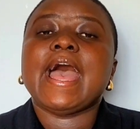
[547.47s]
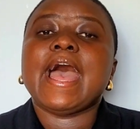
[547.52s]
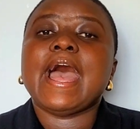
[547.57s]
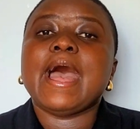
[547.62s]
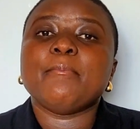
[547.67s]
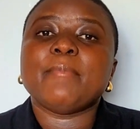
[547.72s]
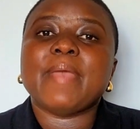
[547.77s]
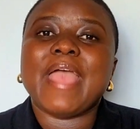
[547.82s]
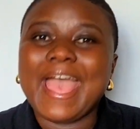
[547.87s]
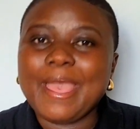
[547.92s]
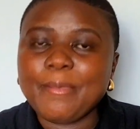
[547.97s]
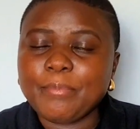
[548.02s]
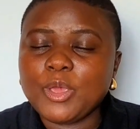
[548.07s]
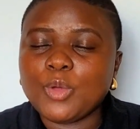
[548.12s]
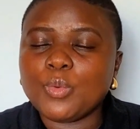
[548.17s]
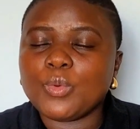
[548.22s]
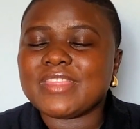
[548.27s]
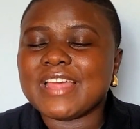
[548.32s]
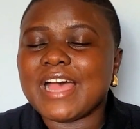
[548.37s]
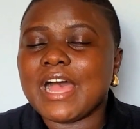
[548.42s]
I'm happy
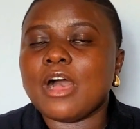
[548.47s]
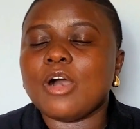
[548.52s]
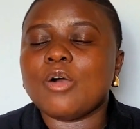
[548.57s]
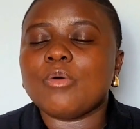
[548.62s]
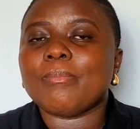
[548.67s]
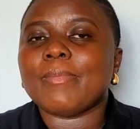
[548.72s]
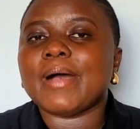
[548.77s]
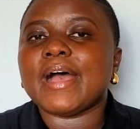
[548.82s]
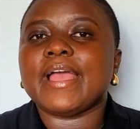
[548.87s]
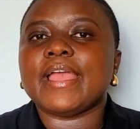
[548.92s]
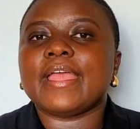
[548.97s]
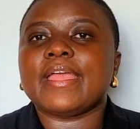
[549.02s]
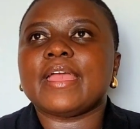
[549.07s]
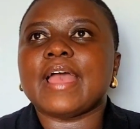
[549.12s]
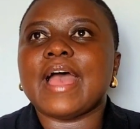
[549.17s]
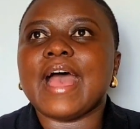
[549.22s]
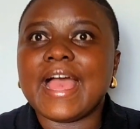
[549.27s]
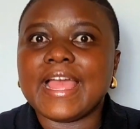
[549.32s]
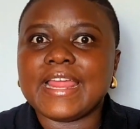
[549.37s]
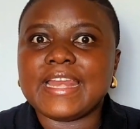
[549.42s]
with how my
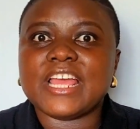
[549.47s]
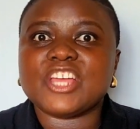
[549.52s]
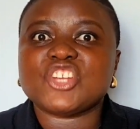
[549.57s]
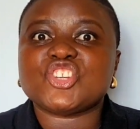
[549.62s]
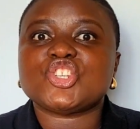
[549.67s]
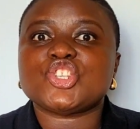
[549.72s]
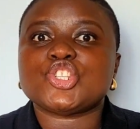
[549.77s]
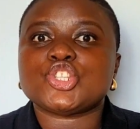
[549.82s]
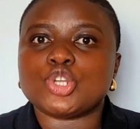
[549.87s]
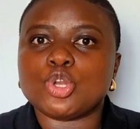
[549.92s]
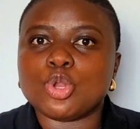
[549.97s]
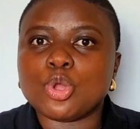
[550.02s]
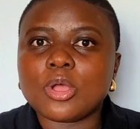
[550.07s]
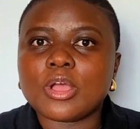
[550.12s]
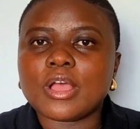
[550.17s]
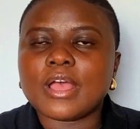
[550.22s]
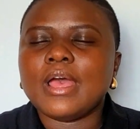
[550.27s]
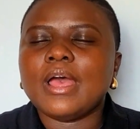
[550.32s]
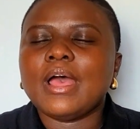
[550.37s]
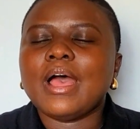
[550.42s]
eyelashes
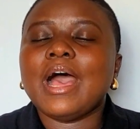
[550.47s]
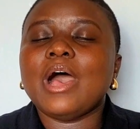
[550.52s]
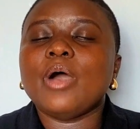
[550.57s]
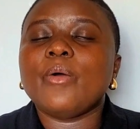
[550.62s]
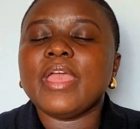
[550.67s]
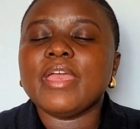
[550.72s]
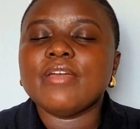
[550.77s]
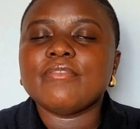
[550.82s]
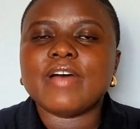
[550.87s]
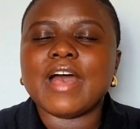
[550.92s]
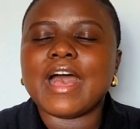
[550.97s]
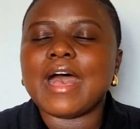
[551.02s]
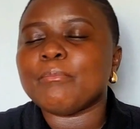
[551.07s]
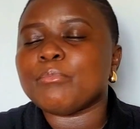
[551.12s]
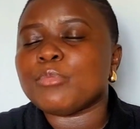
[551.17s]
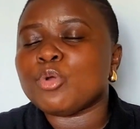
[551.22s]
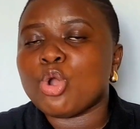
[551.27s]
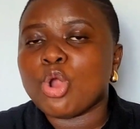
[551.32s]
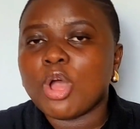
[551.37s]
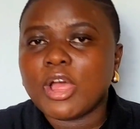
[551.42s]
look. However,
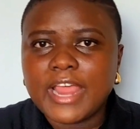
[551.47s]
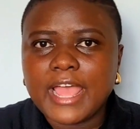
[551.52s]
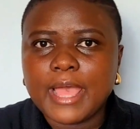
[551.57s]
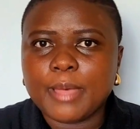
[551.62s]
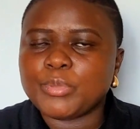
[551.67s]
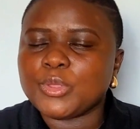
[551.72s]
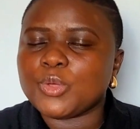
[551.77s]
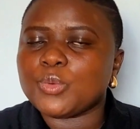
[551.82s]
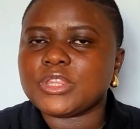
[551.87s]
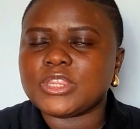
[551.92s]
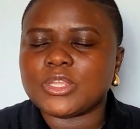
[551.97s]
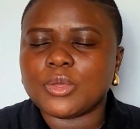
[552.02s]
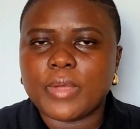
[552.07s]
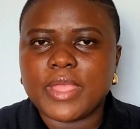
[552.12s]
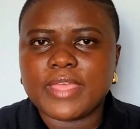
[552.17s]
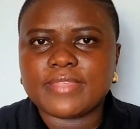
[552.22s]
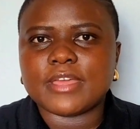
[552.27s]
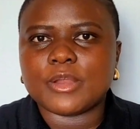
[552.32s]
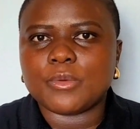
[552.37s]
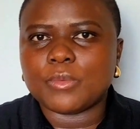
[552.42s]
I'm not happy with the
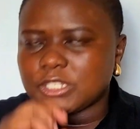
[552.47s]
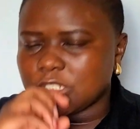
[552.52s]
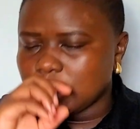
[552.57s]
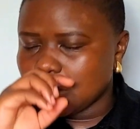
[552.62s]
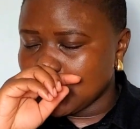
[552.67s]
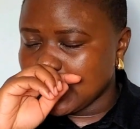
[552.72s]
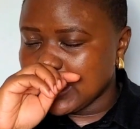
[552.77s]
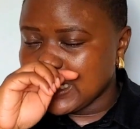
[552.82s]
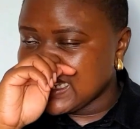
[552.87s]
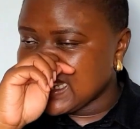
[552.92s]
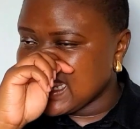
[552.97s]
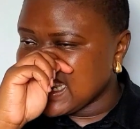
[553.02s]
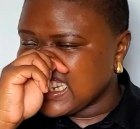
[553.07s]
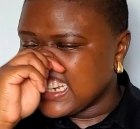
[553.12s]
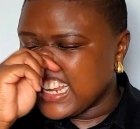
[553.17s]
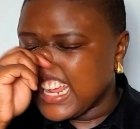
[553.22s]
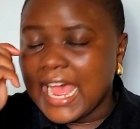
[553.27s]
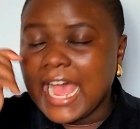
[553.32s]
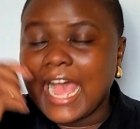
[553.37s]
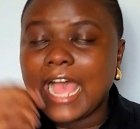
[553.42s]
way that I was cheated.
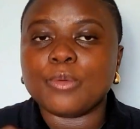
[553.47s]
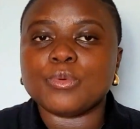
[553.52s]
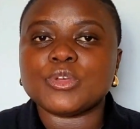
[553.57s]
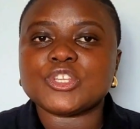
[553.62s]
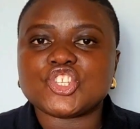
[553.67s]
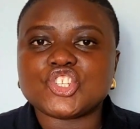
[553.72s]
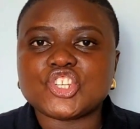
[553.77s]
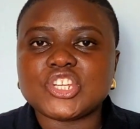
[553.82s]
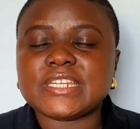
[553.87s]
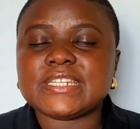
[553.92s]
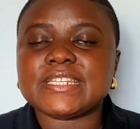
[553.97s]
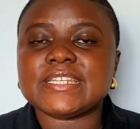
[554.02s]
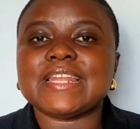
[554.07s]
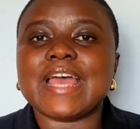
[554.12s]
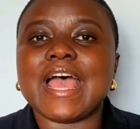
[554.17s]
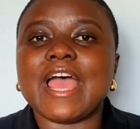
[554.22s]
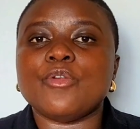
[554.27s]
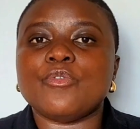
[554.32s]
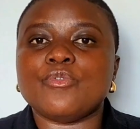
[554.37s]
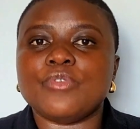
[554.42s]

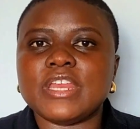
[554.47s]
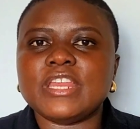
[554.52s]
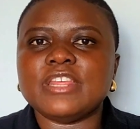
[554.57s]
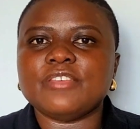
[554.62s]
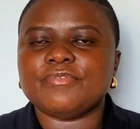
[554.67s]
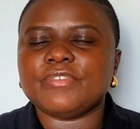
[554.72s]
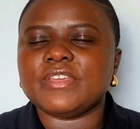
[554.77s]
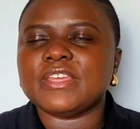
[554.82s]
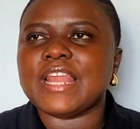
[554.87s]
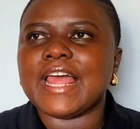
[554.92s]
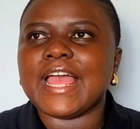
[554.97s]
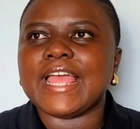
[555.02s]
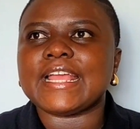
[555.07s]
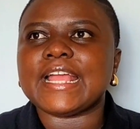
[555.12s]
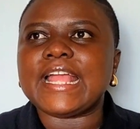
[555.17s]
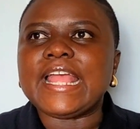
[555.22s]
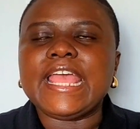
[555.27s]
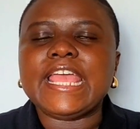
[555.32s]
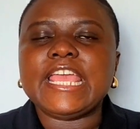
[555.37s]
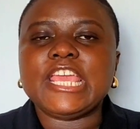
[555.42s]
I really feel like
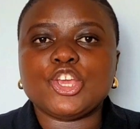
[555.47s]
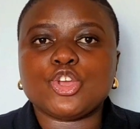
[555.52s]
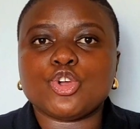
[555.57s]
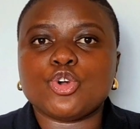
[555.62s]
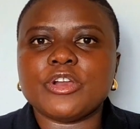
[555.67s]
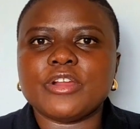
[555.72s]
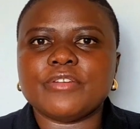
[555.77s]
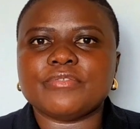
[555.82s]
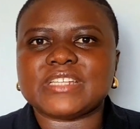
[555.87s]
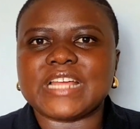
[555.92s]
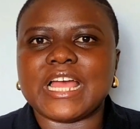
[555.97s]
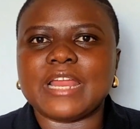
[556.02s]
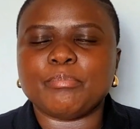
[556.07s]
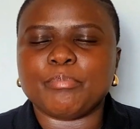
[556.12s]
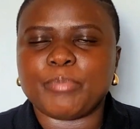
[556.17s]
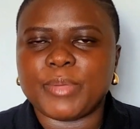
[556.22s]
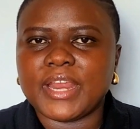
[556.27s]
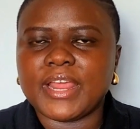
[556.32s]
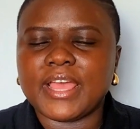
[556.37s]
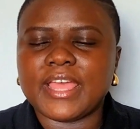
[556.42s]
he could have done
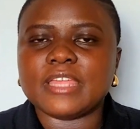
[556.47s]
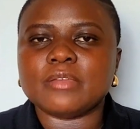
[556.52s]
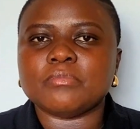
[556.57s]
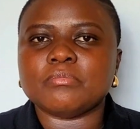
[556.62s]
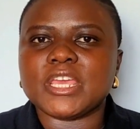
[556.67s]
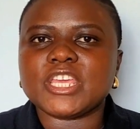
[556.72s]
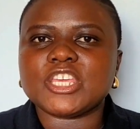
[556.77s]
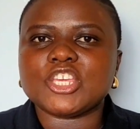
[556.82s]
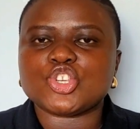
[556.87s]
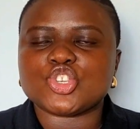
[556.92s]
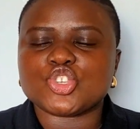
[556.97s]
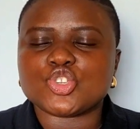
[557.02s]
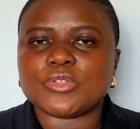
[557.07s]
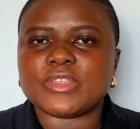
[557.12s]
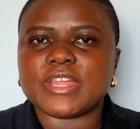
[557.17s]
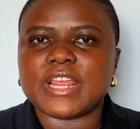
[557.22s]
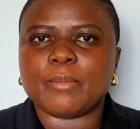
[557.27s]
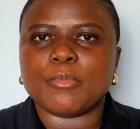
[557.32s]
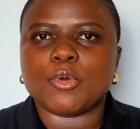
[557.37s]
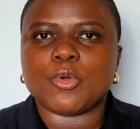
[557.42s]
better in making sure
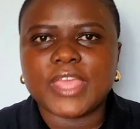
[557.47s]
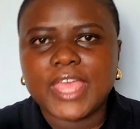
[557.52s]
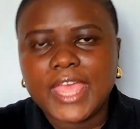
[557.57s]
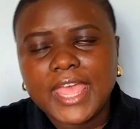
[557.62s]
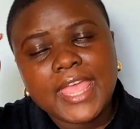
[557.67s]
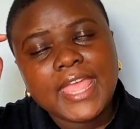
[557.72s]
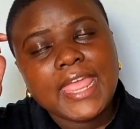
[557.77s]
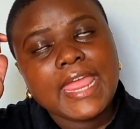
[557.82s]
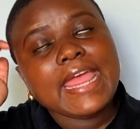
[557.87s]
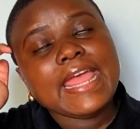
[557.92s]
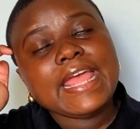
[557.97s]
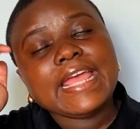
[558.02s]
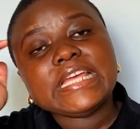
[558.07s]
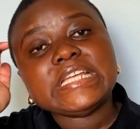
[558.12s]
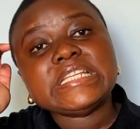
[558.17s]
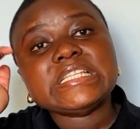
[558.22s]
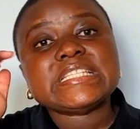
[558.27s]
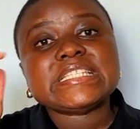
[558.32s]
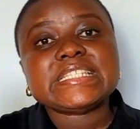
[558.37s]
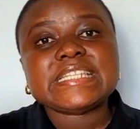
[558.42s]
that I'm okay.
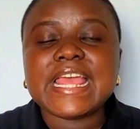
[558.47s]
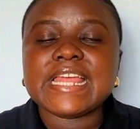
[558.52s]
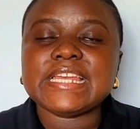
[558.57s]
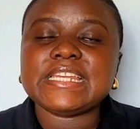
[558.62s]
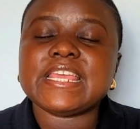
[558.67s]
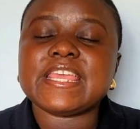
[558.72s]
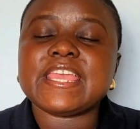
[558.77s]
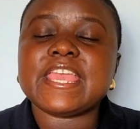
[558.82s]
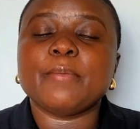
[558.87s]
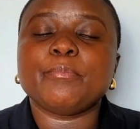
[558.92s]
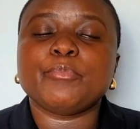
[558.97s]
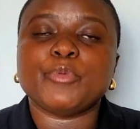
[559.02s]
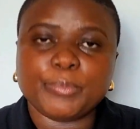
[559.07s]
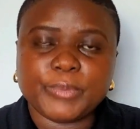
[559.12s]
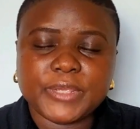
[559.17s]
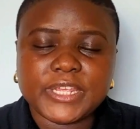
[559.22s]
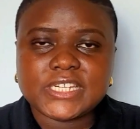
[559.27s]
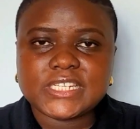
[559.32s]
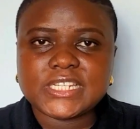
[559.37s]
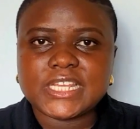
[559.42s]
Instead, he kept
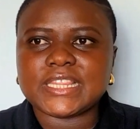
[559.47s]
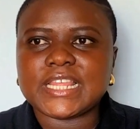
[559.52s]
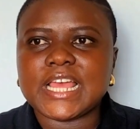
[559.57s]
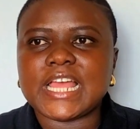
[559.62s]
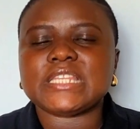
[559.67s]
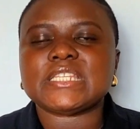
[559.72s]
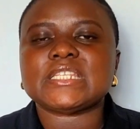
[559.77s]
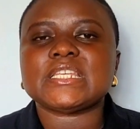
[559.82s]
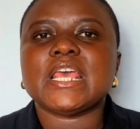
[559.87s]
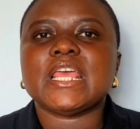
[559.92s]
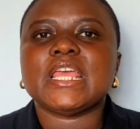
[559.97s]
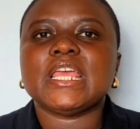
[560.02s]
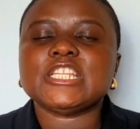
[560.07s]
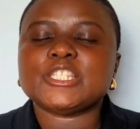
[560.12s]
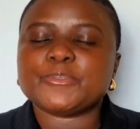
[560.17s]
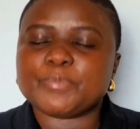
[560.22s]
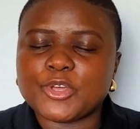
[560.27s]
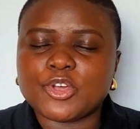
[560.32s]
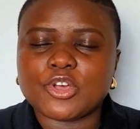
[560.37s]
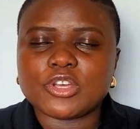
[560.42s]
repeating that
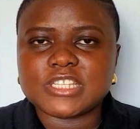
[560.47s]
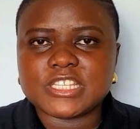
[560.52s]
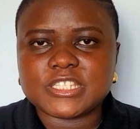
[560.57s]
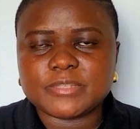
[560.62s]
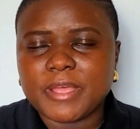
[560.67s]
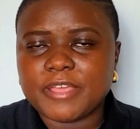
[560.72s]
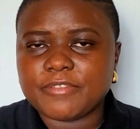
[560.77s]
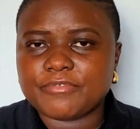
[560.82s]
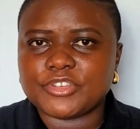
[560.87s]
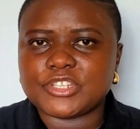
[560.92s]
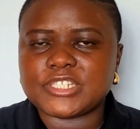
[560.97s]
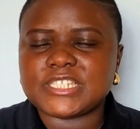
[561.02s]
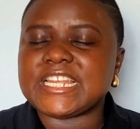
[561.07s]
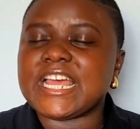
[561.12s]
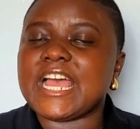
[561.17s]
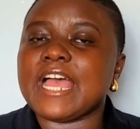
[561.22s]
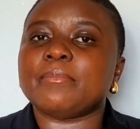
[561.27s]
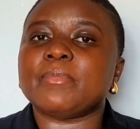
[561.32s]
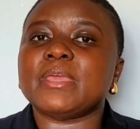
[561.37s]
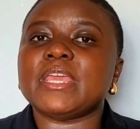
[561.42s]
it's because it's my first
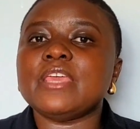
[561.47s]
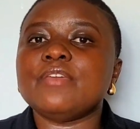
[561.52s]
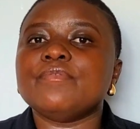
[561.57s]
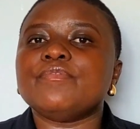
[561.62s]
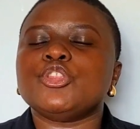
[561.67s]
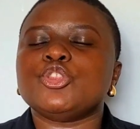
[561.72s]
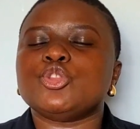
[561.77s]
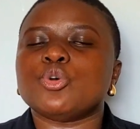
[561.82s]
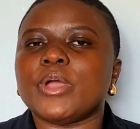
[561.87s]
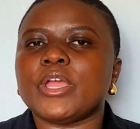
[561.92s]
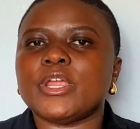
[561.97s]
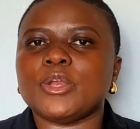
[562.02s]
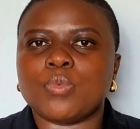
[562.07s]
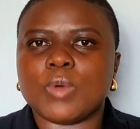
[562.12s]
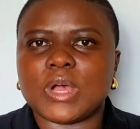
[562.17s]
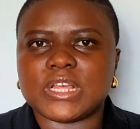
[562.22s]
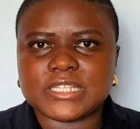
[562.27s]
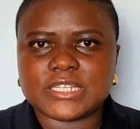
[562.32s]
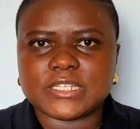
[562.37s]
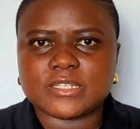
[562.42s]
time, even though it
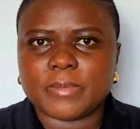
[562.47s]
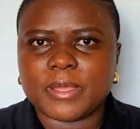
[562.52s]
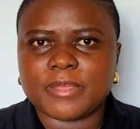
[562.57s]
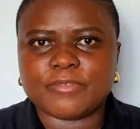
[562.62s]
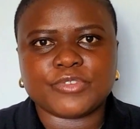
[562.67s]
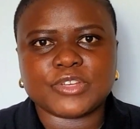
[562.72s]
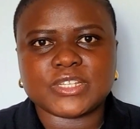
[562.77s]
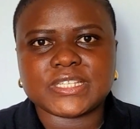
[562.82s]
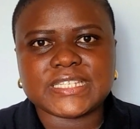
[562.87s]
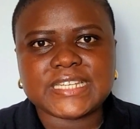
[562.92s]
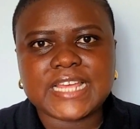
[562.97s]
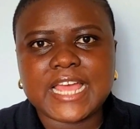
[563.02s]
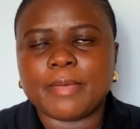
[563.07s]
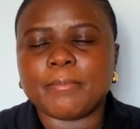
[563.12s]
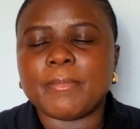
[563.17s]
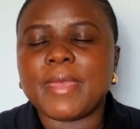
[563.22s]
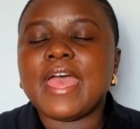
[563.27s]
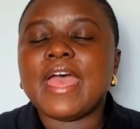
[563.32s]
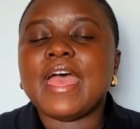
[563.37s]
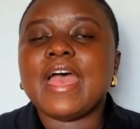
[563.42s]
wasn't my first time.